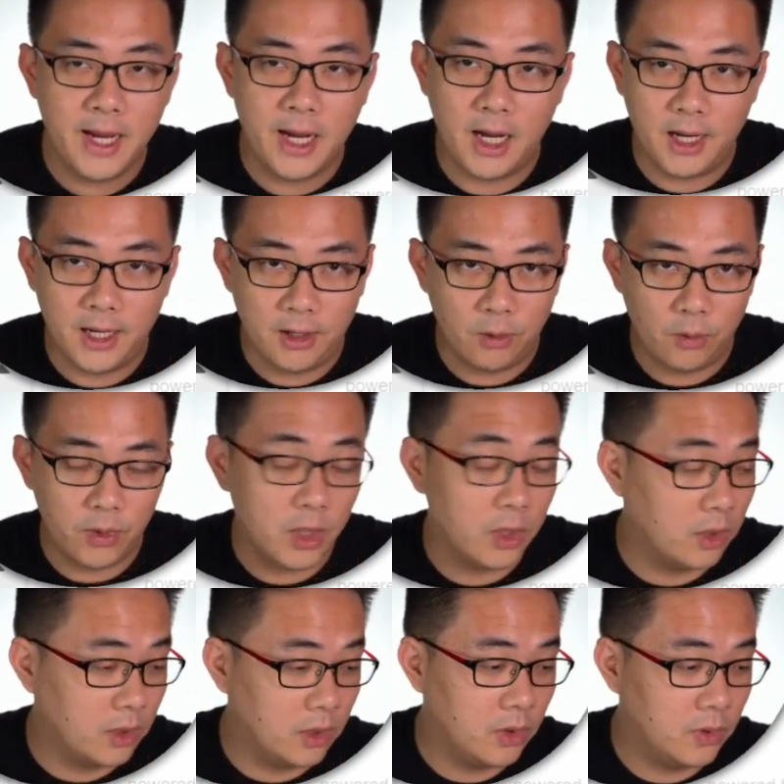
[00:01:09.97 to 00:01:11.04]
We're
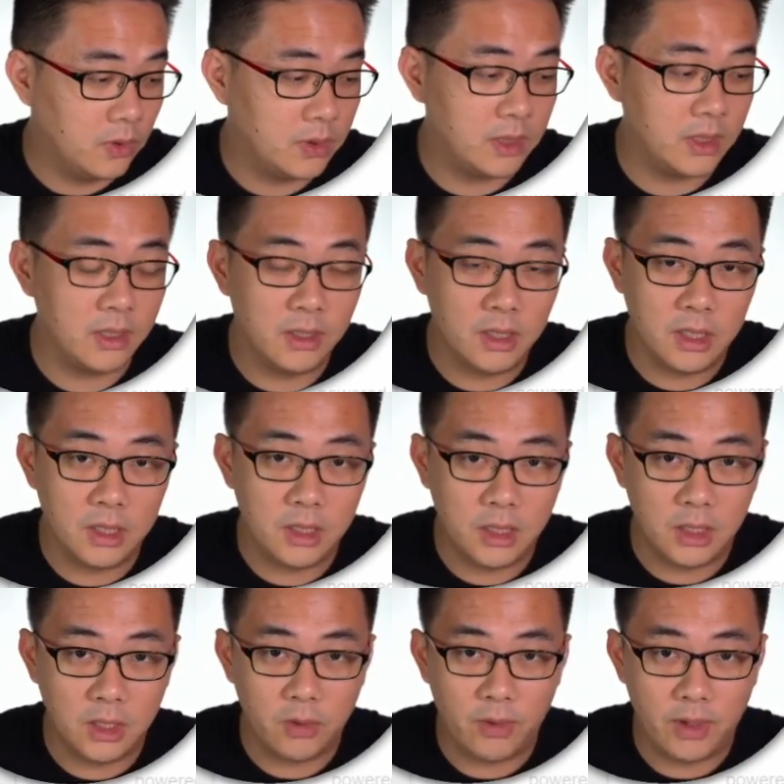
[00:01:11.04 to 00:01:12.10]
going to use
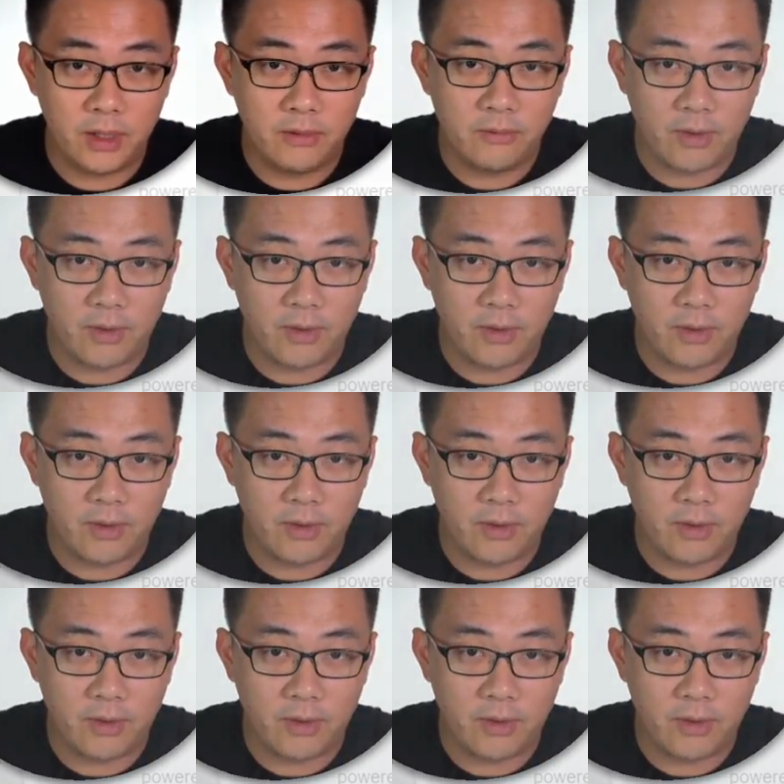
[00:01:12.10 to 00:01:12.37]
the gradient